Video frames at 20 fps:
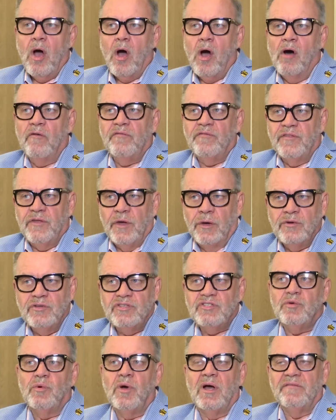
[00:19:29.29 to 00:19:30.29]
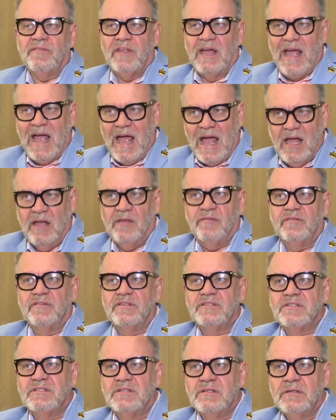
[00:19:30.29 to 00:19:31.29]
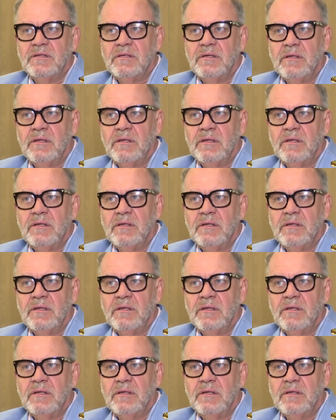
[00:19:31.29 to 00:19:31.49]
of those who are the haves